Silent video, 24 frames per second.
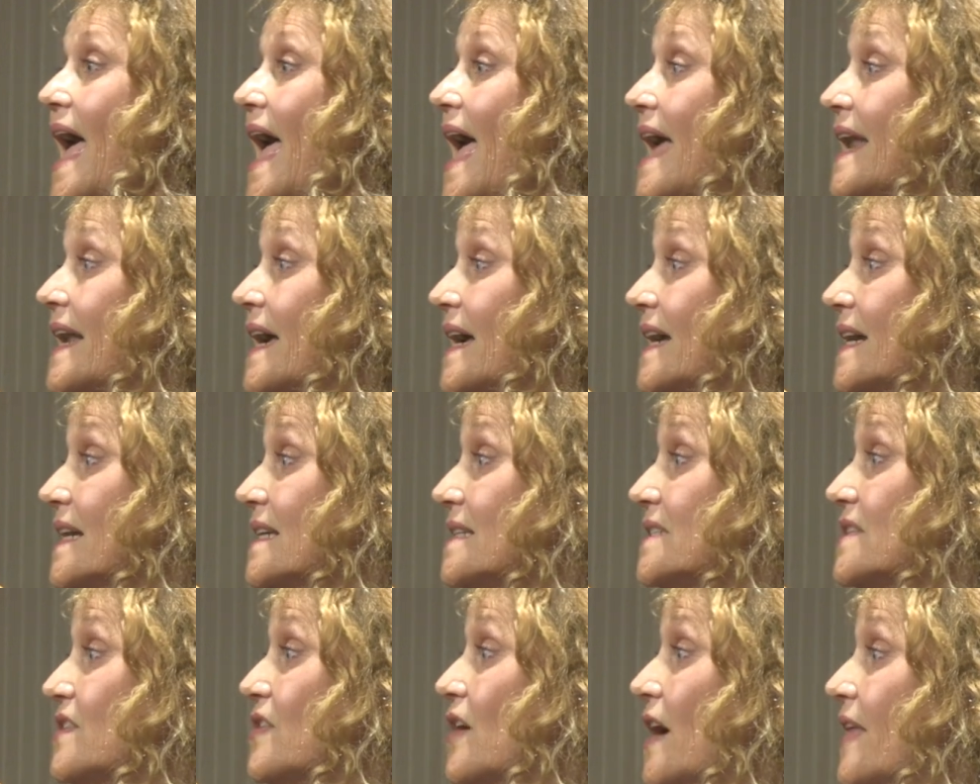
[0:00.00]
And
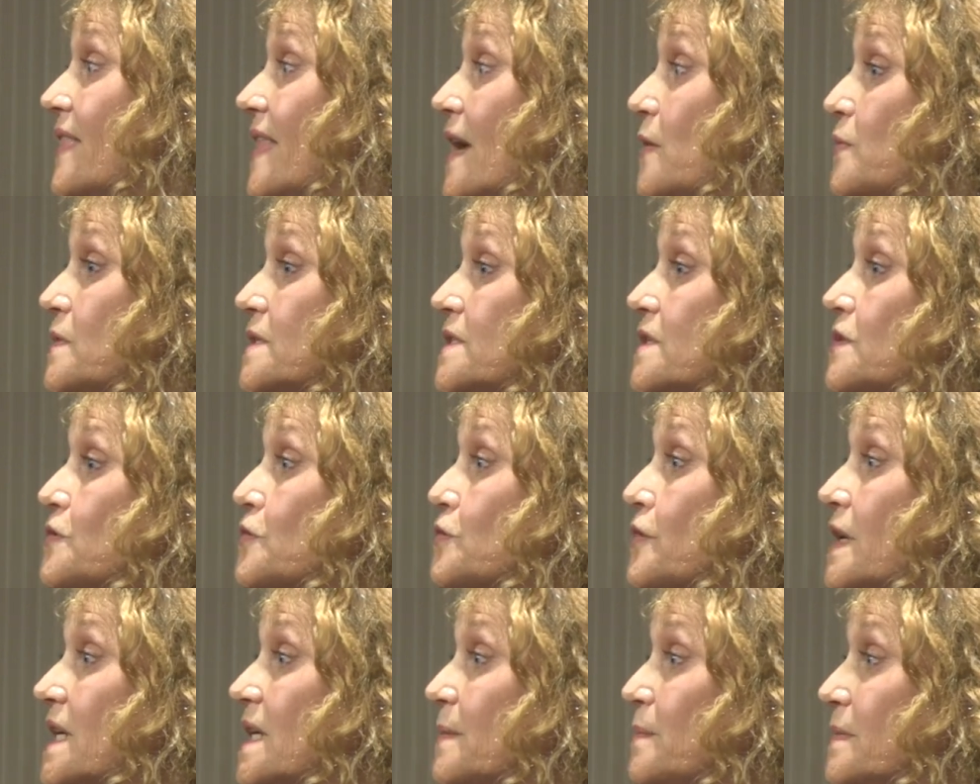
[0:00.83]
I thought that was
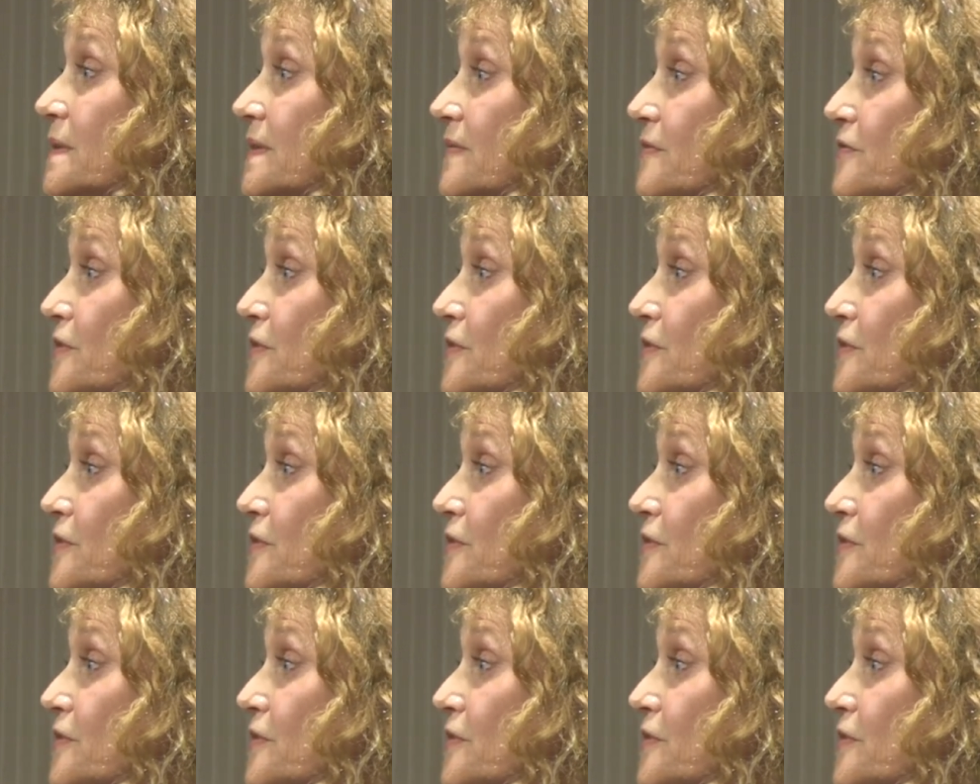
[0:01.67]
incredible